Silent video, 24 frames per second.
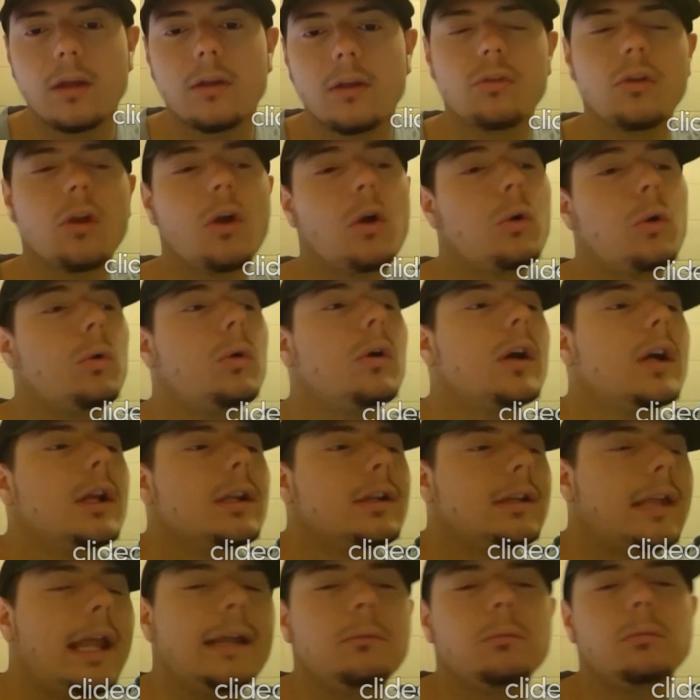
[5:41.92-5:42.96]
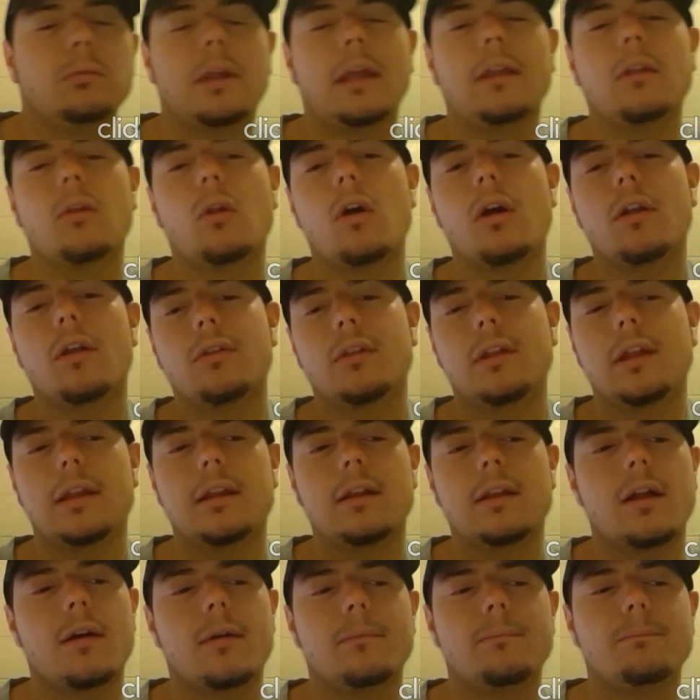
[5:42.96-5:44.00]
So they lost in
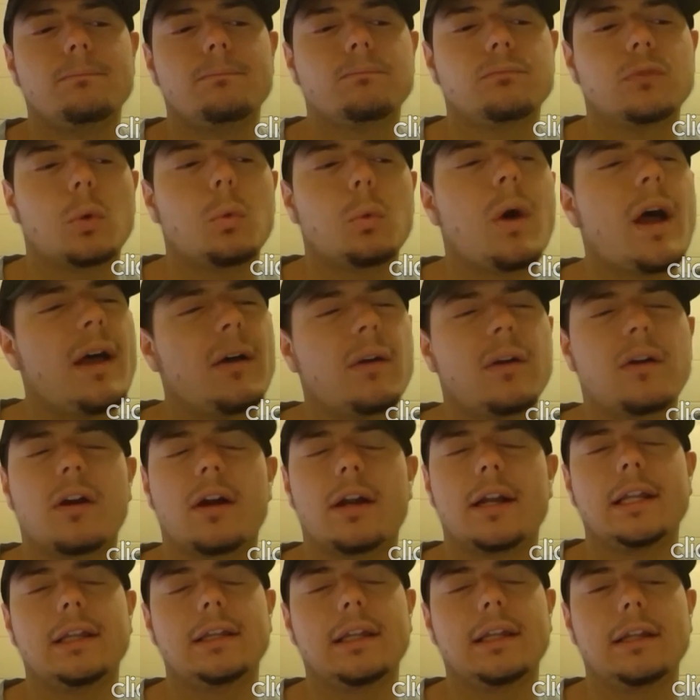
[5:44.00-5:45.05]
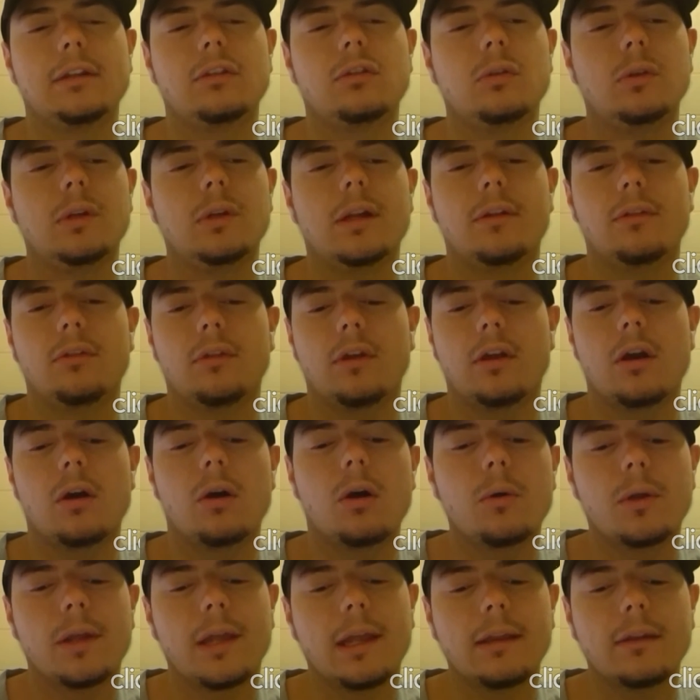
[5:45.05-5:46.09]
the wild card, I think, 2 years ago.
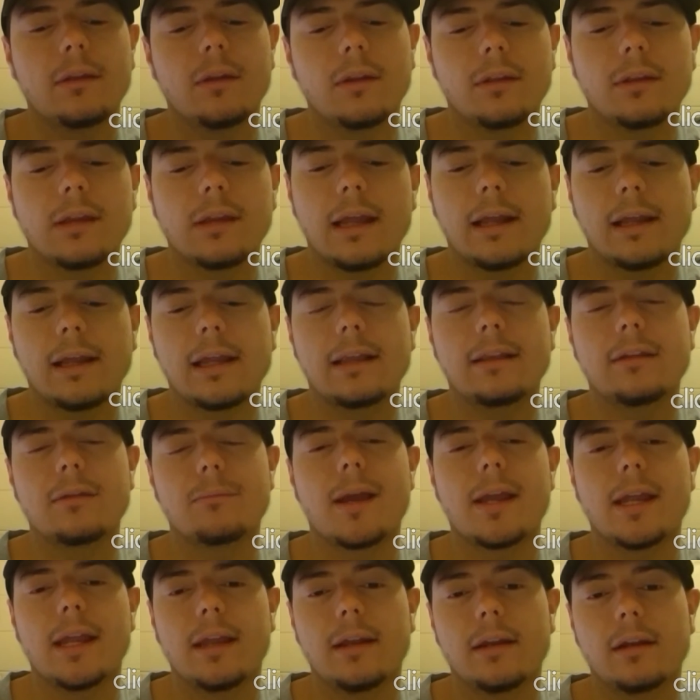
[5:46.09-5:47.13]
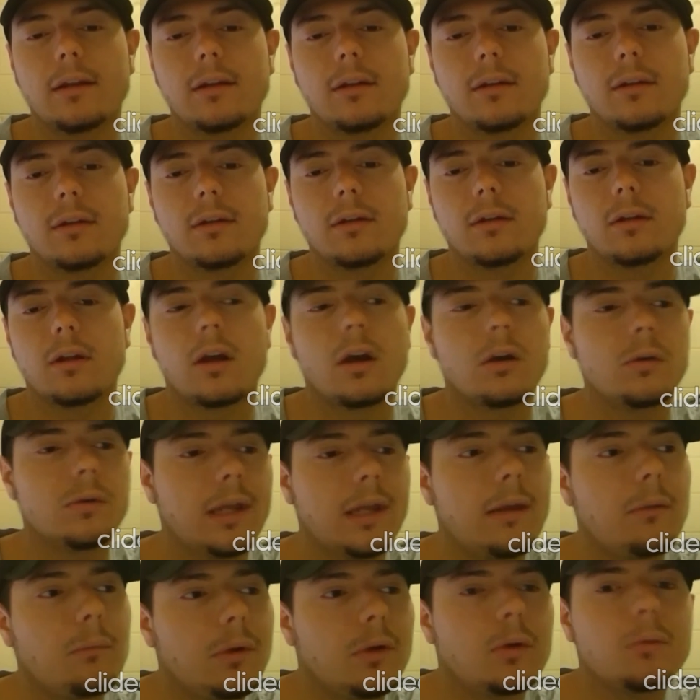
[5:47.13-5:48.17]
Okay, let's get Kenta Maeda.
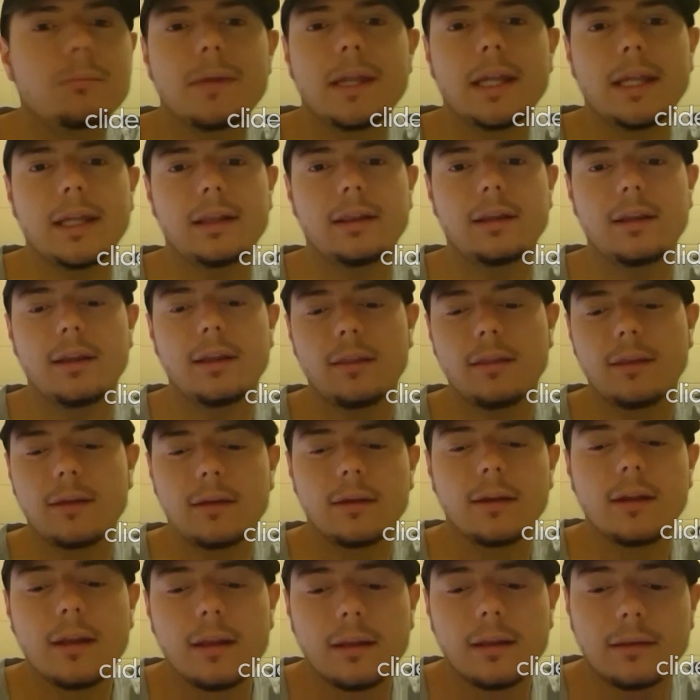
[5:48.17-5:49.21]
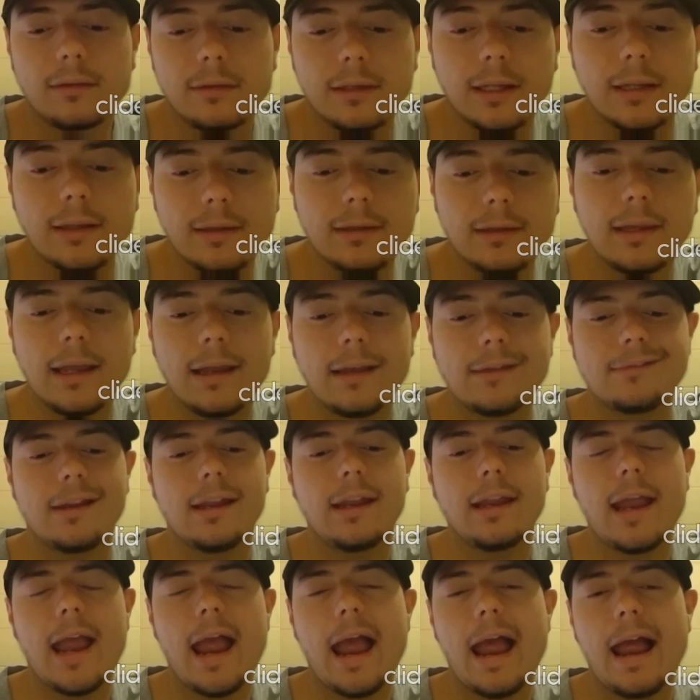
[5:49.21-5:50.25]
Okay, we don't make it this year. Let's get
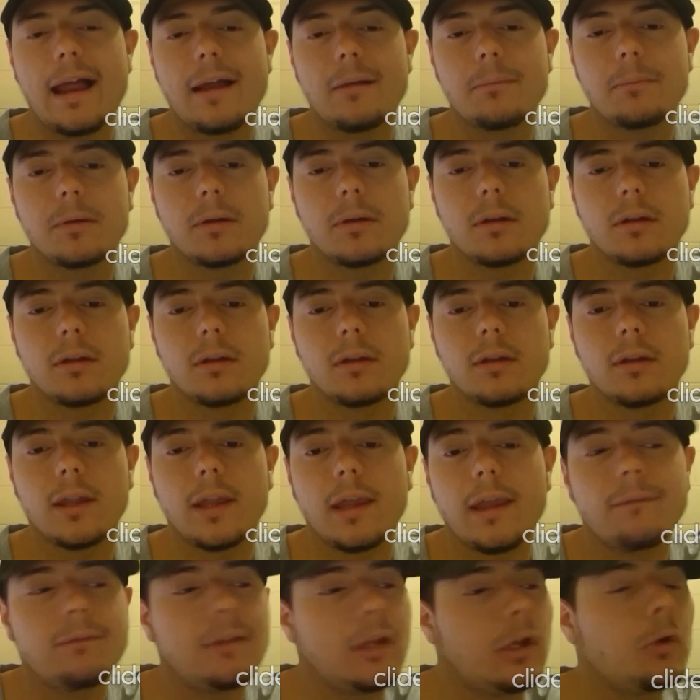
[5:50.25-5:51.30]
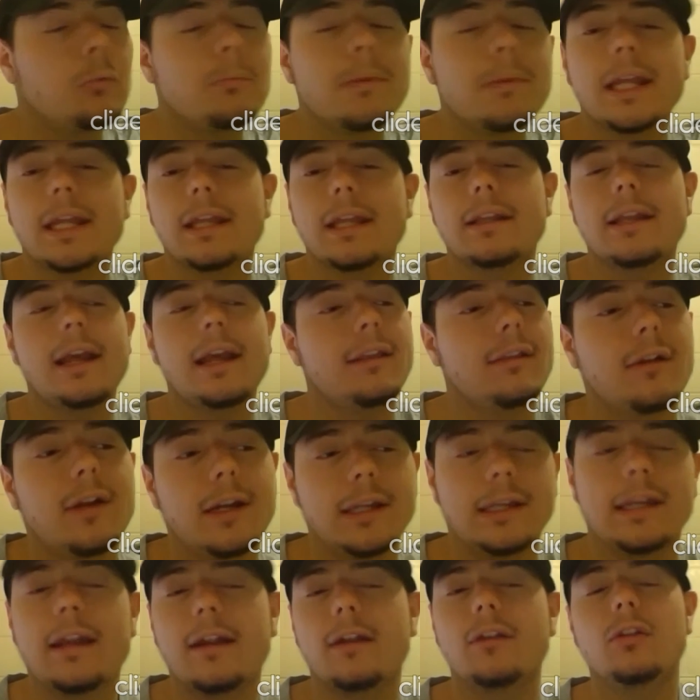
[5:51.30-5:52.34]
J.A. Happ. If they don't make it next year,
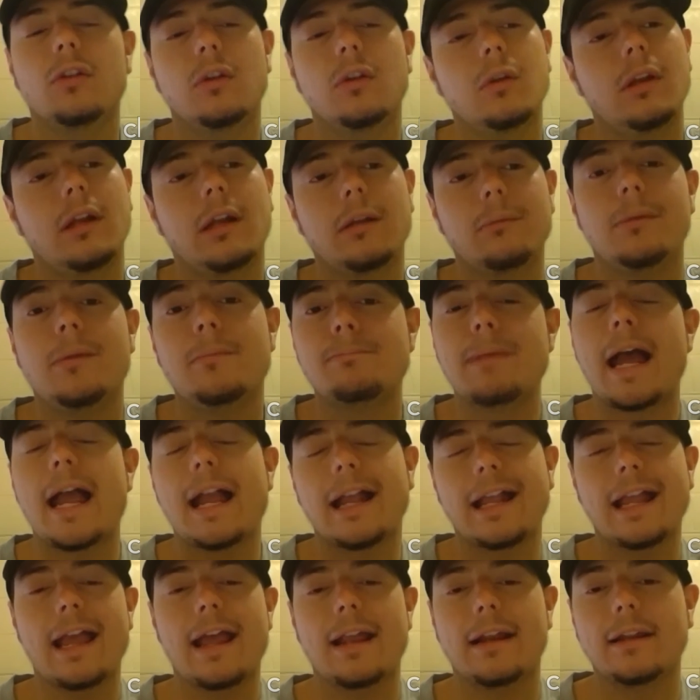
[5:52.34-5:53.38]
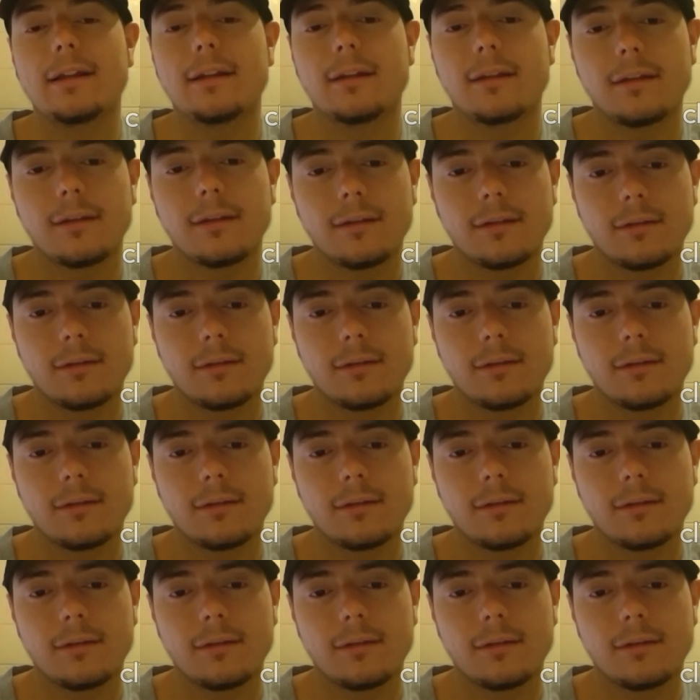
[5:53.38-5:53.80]
I guarantee you they're gonna be back at it.